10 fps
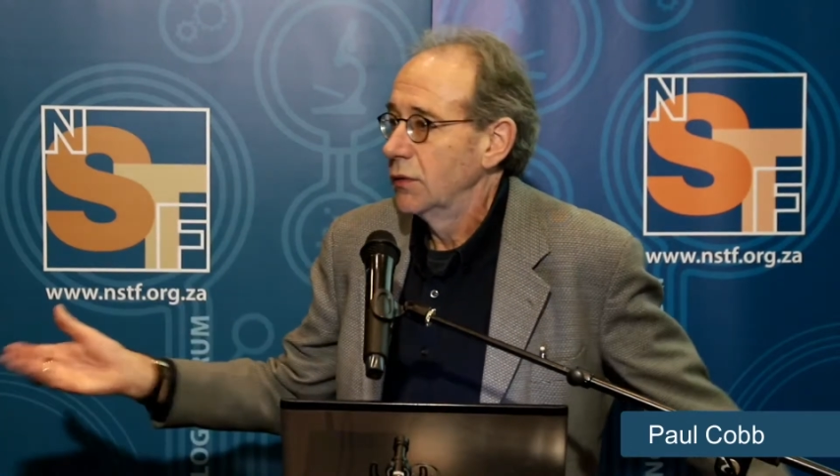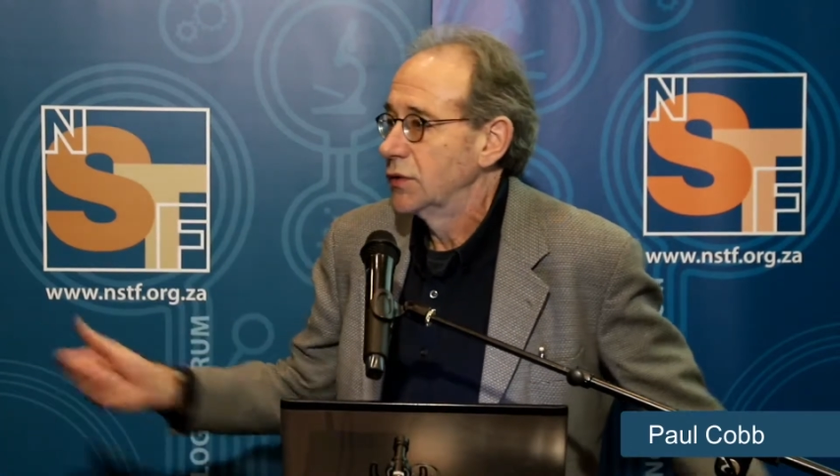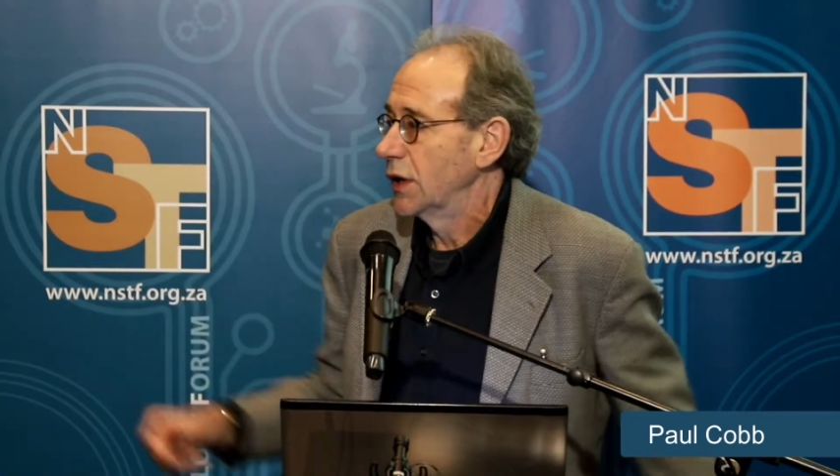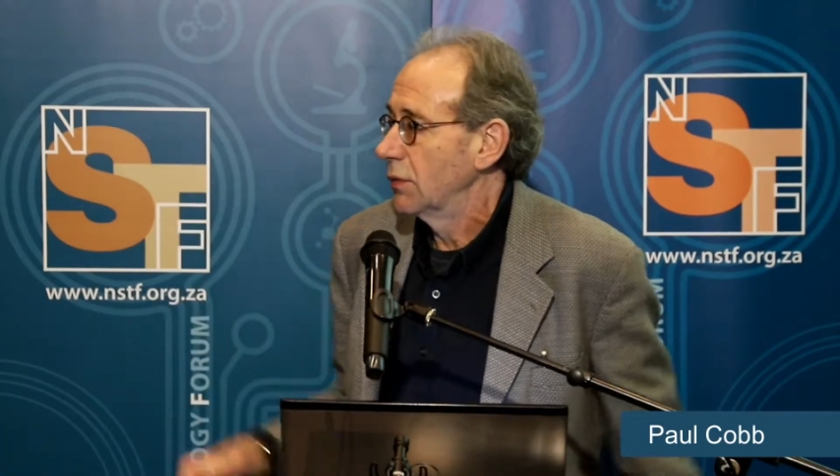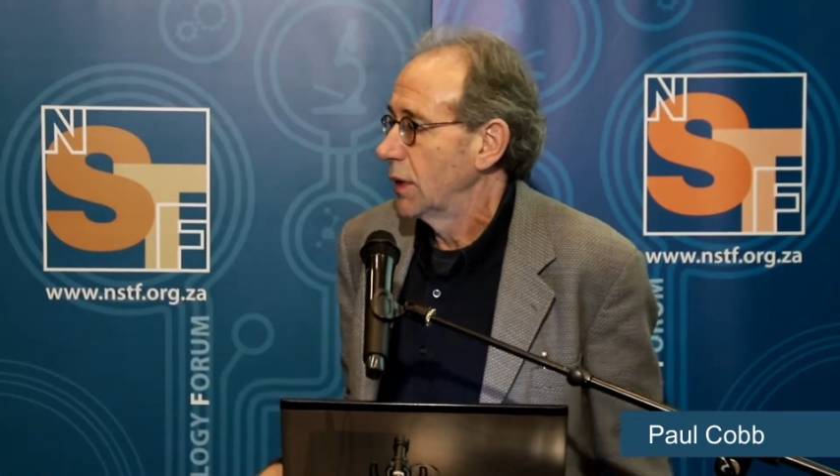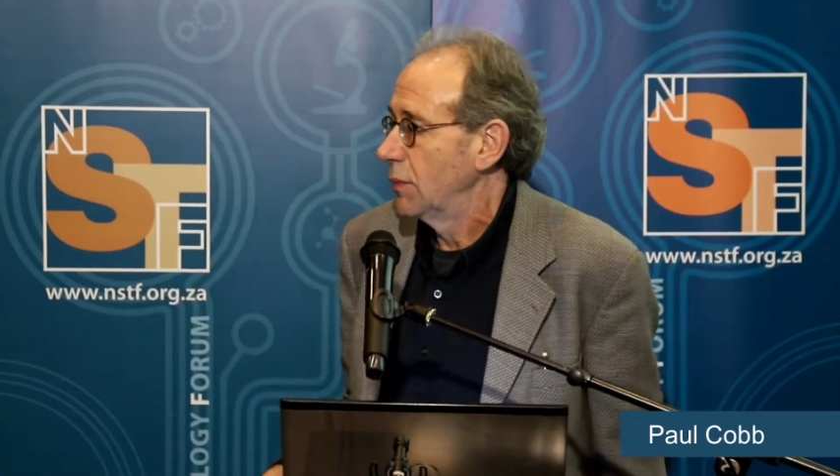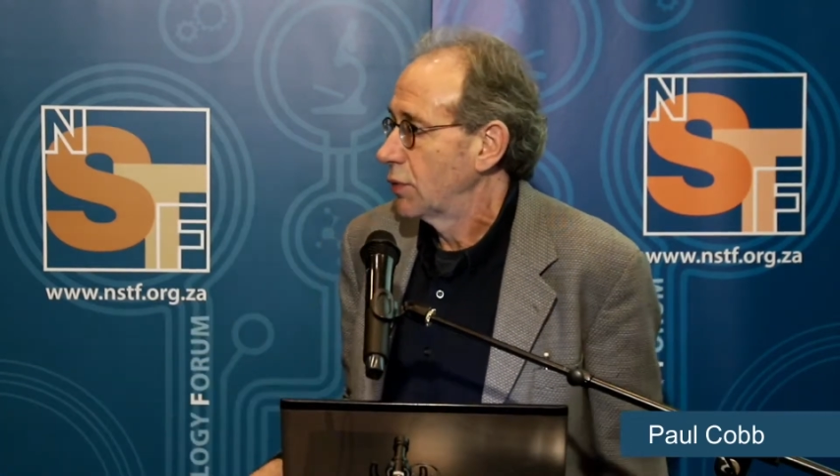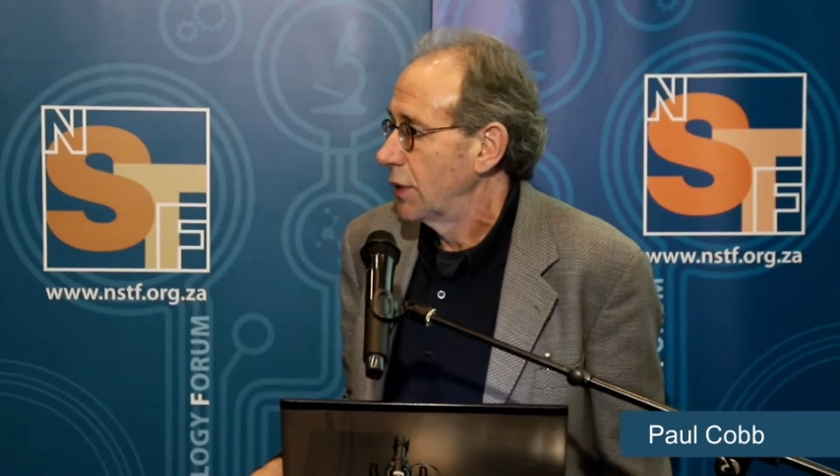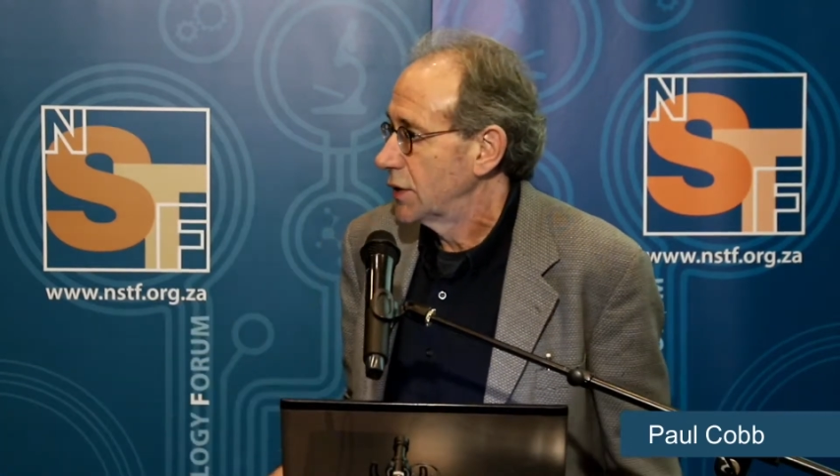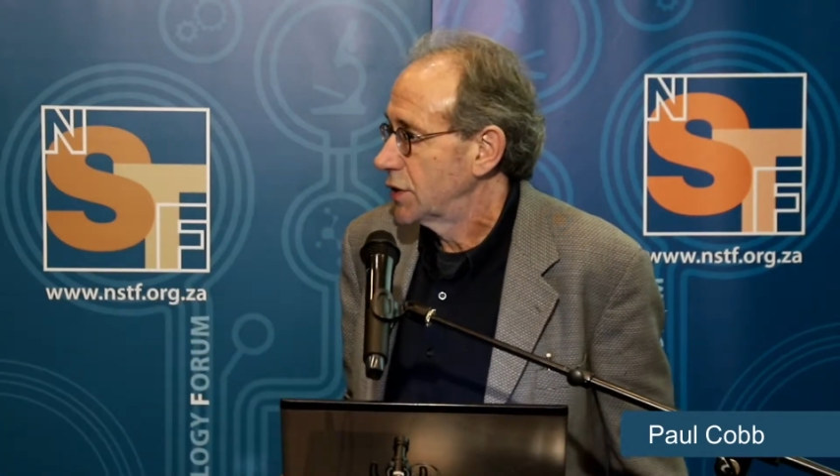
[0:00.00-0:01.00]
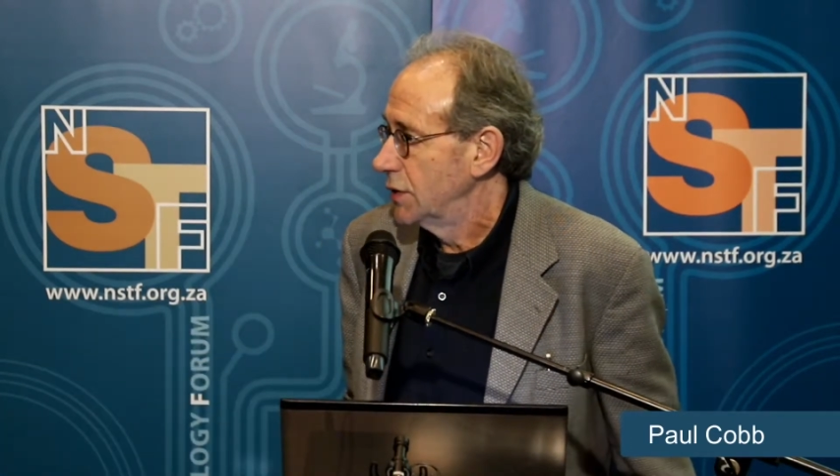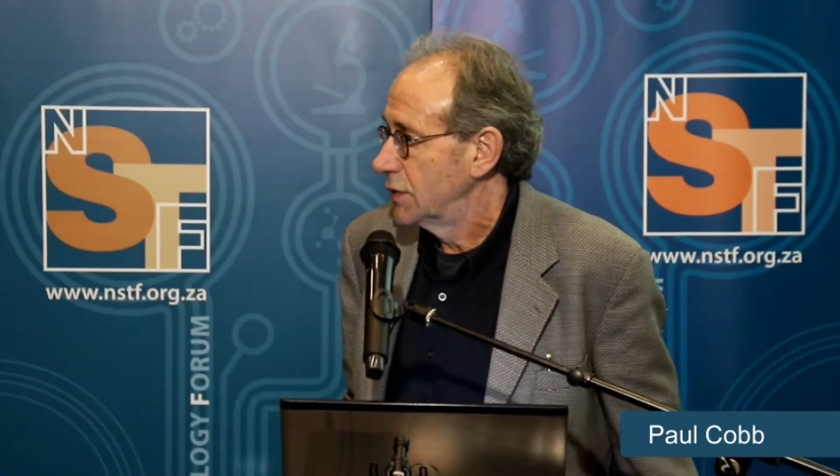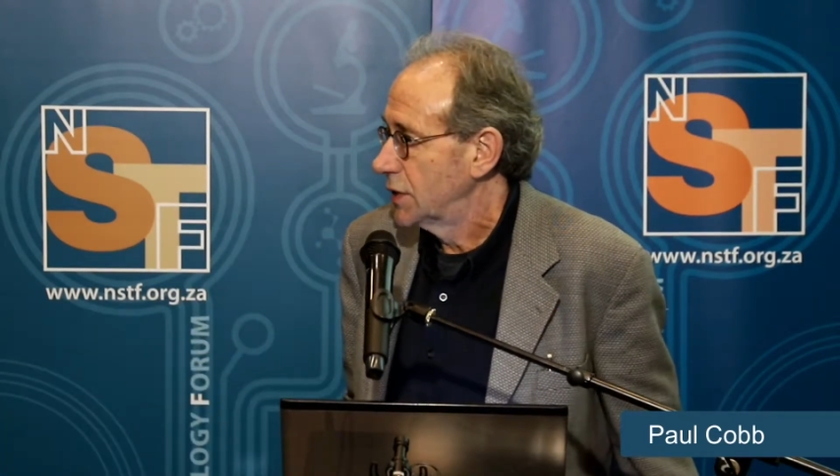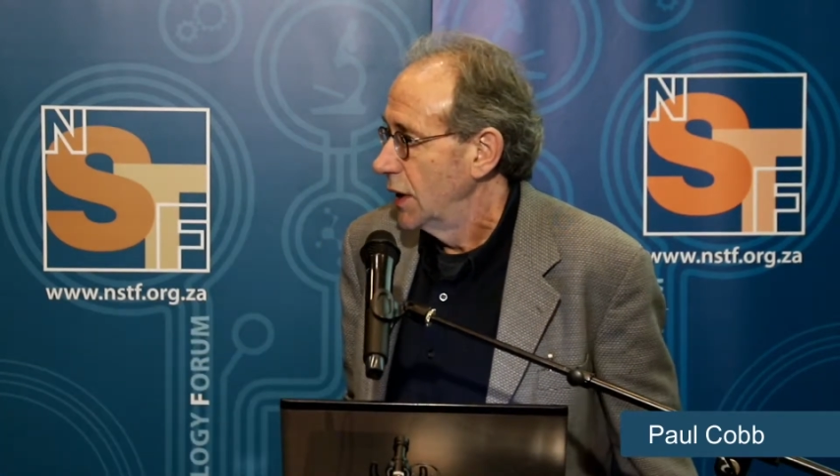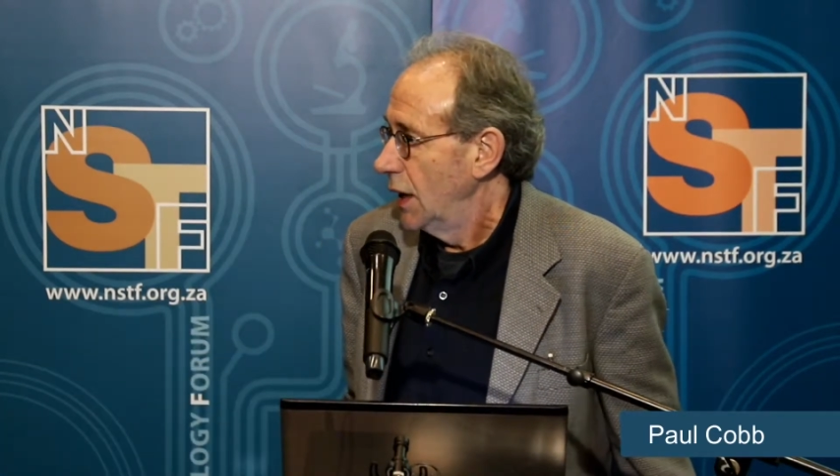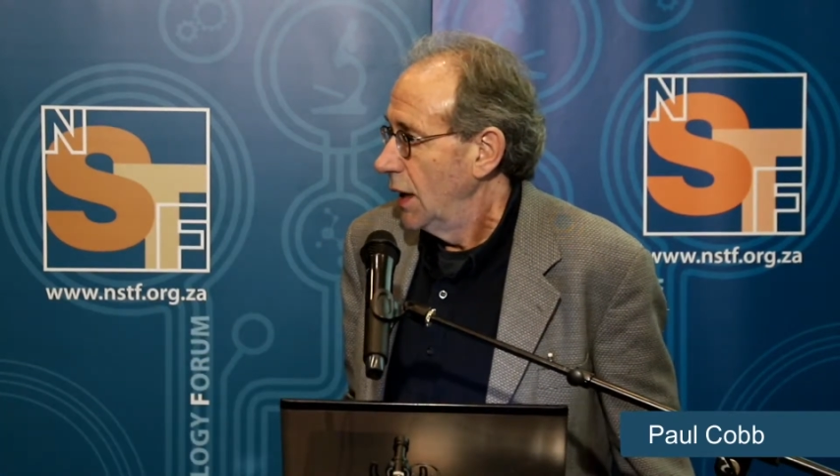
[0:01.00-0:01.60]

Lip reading: general impressions,